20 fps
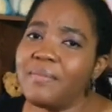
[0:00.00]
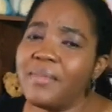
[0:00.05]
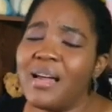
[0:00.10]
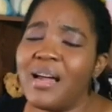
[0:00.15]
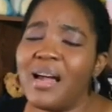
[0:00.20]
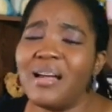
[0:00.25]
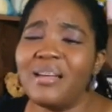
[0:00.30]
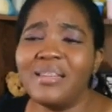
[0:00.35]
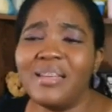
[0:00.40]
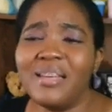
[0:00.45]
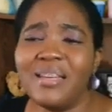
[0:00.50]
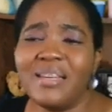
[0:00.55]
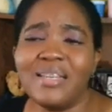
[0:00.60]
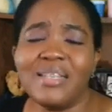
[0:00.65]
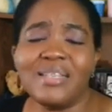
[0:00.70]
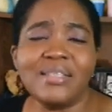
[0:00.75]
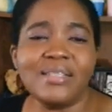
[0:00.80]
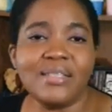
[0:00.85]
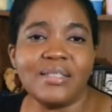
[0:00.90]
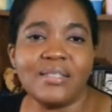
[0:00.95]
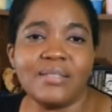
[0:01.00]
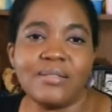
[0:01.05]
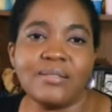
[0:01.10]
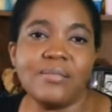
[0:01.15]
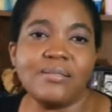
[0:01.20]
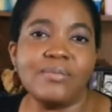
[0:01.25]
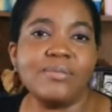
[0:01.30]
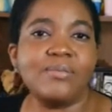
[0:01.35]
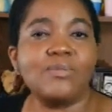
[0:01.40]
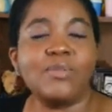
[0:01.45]
Are they easy
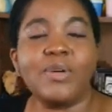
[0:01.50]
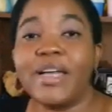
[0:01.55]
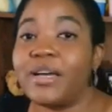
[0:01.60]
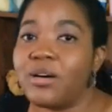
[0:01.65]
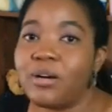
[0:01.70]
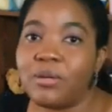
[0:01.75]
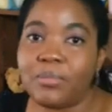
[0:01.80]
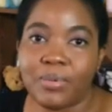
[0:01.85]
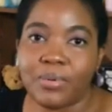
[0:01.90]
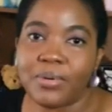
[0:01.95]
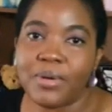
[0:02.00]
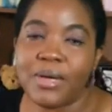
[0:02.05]
to wake up,